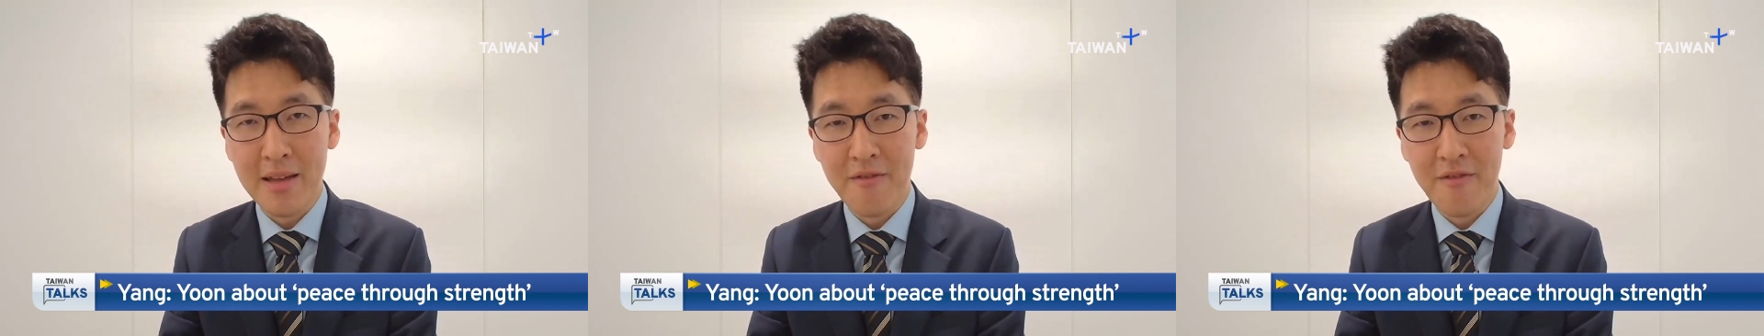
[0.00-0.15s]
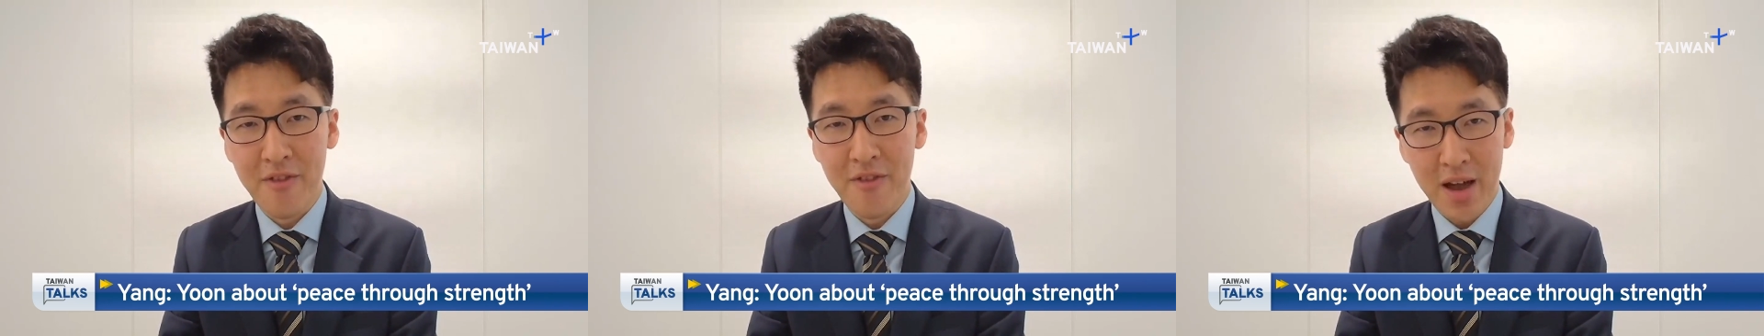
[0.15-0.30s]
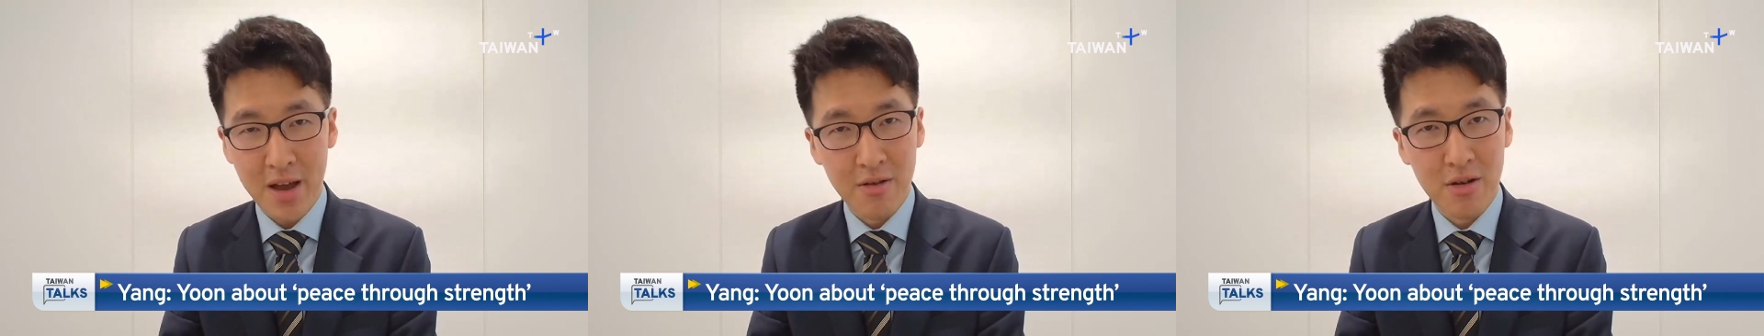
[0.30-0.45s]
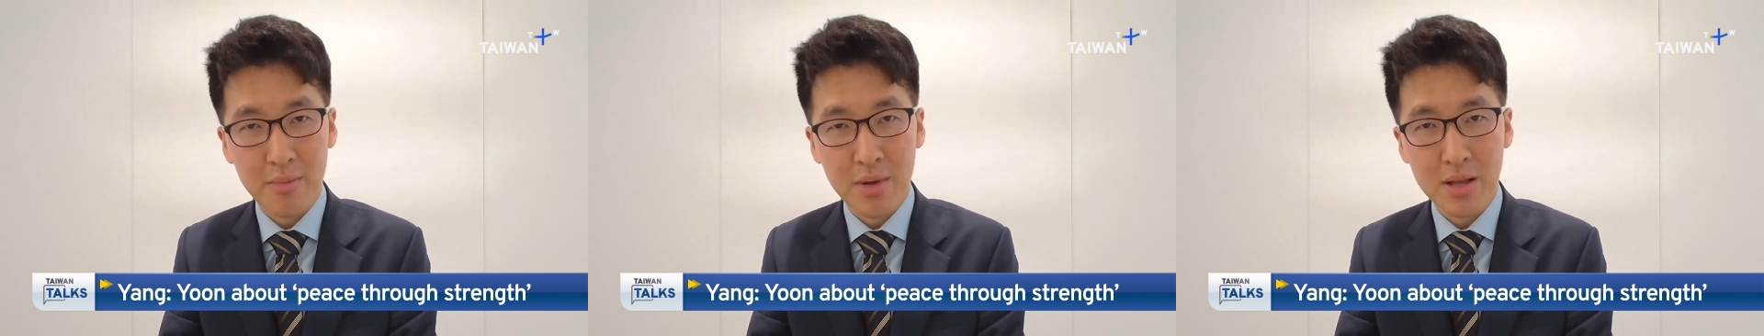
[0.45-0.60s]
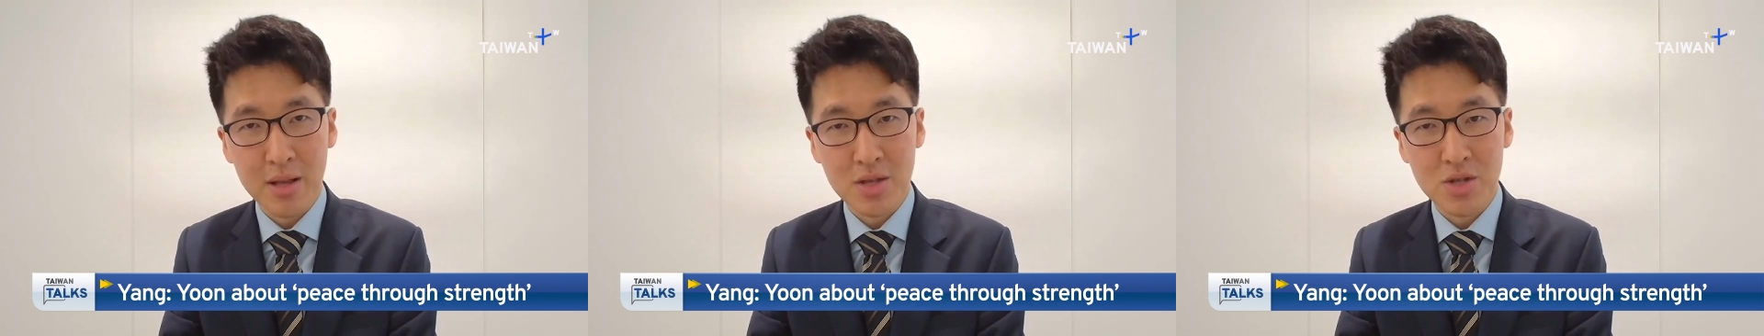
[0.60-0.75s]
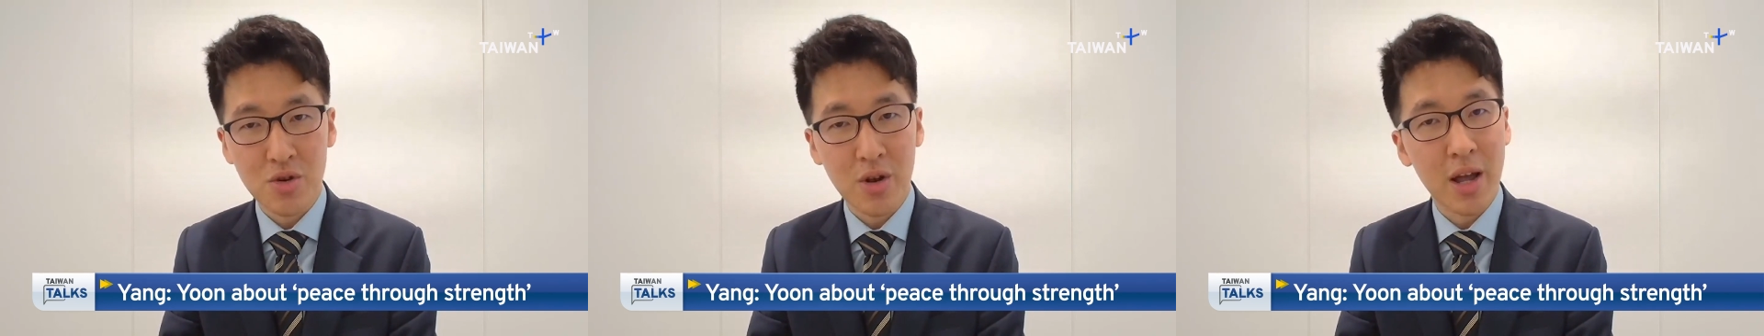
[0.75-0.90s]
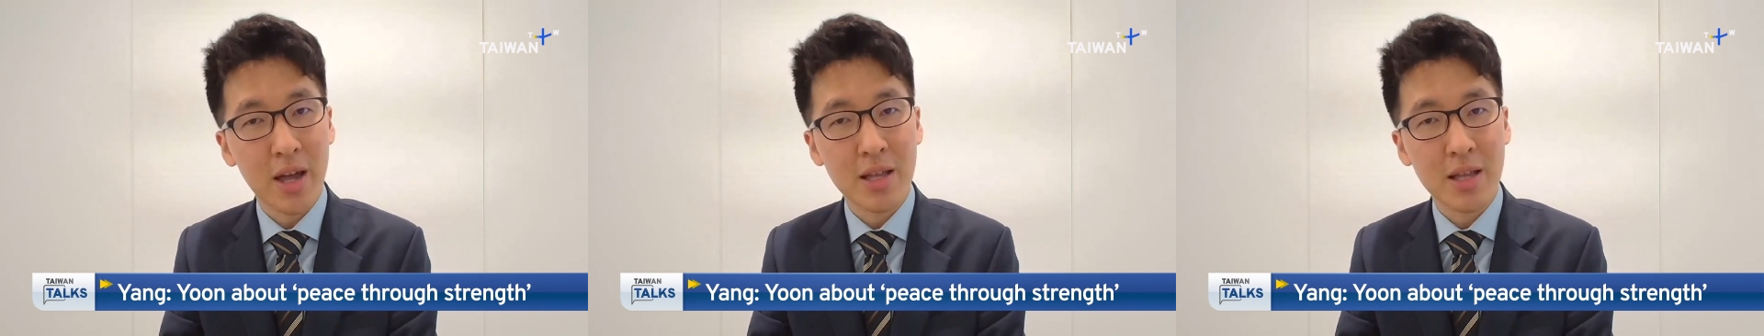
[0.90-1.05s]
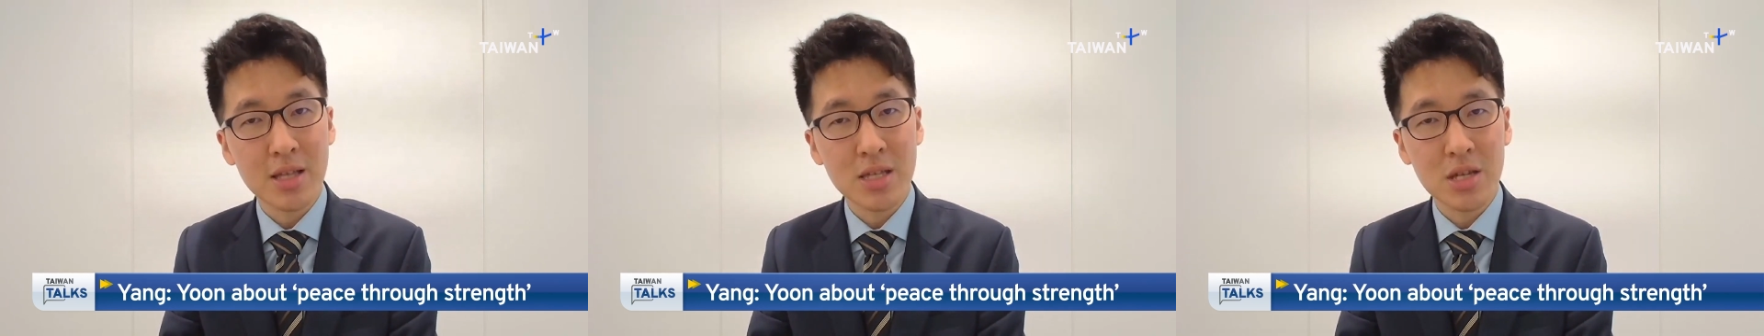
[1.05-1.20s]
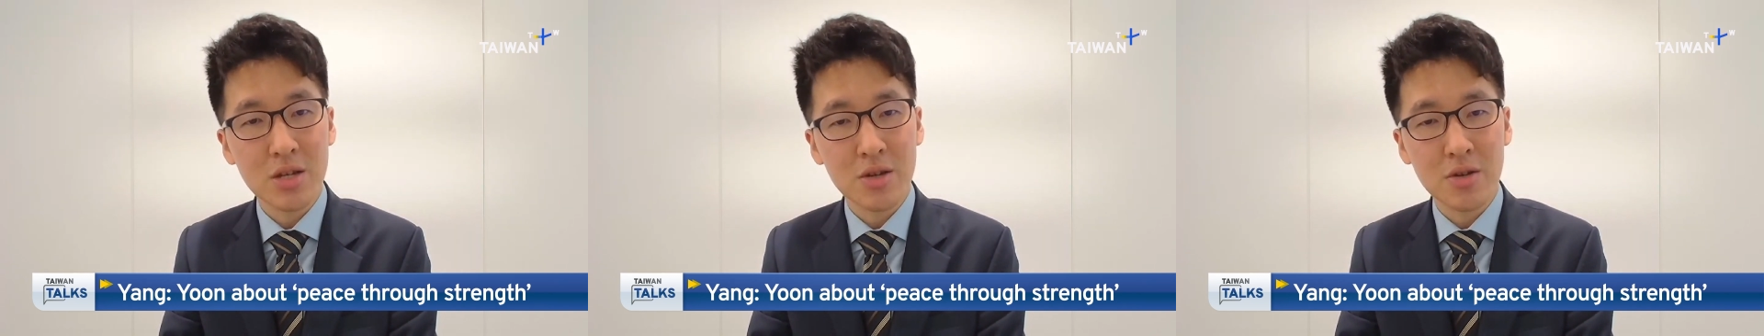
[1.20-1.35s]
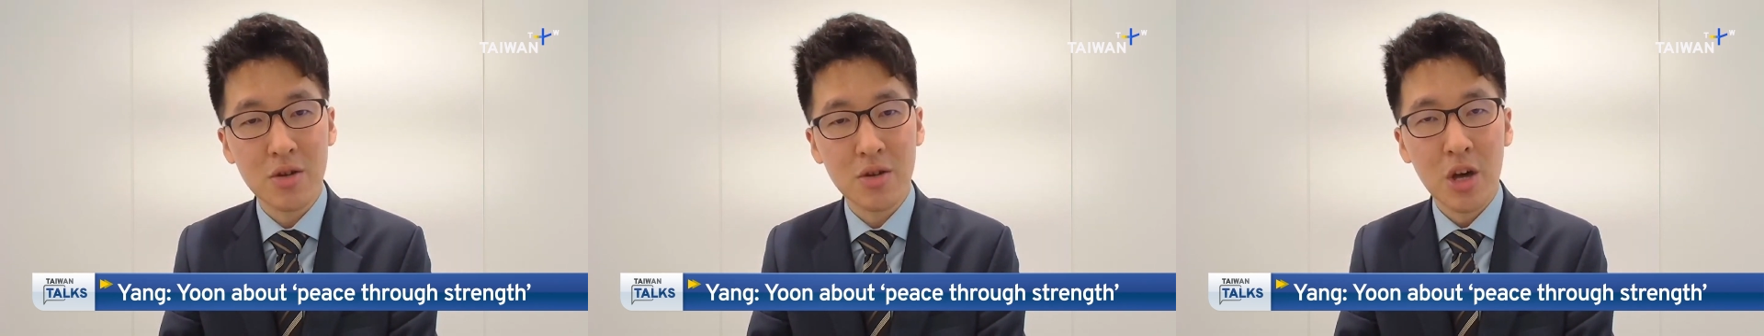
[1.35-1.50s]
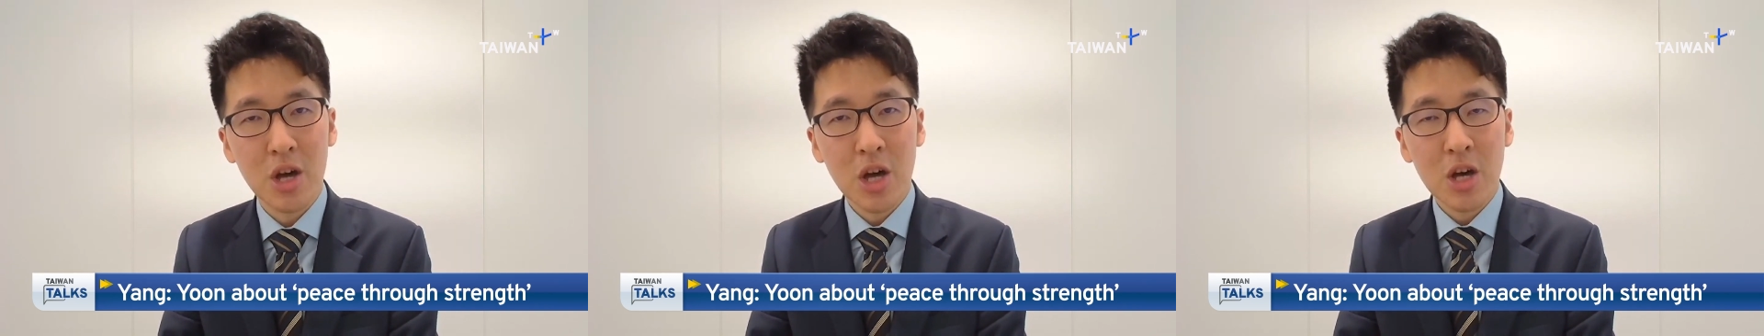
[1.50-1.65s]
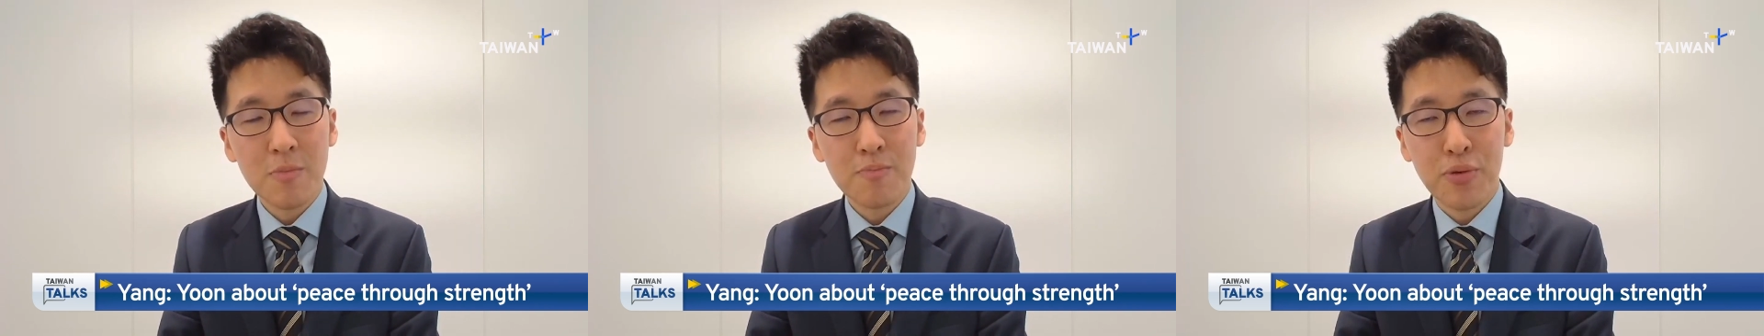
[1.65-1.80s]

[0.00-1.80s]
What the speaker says: environment, trying to